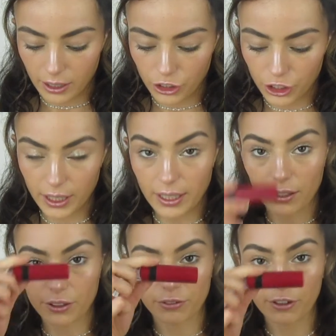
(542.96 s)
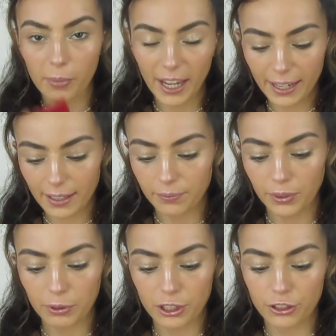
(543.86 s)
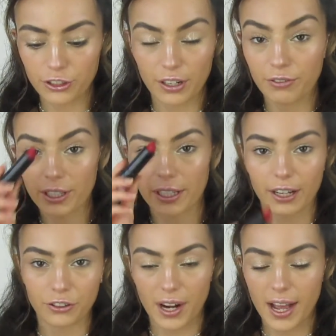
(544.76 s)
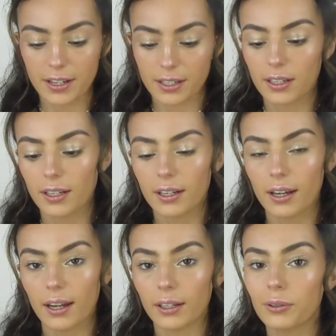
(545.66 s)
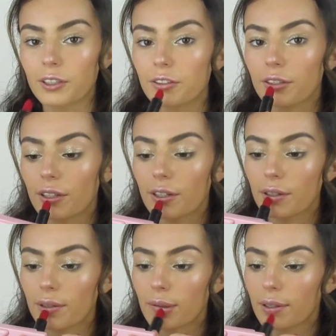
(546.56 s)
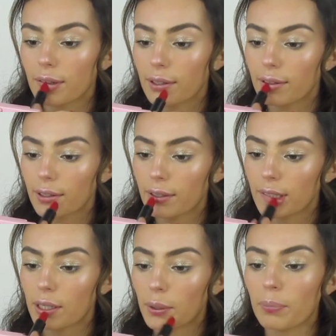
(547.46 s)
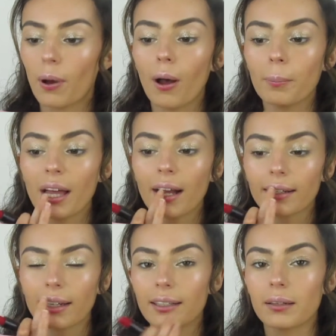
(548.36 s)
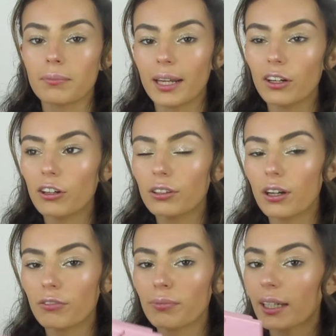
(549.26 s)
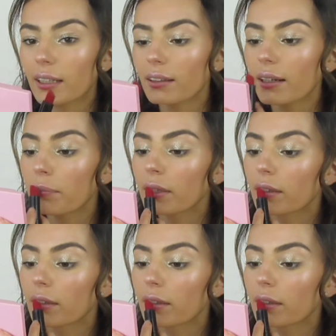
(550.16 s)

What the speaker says: shade Ruby, which is just a really nice red. And I'm going to just pop that in the middle of my lip.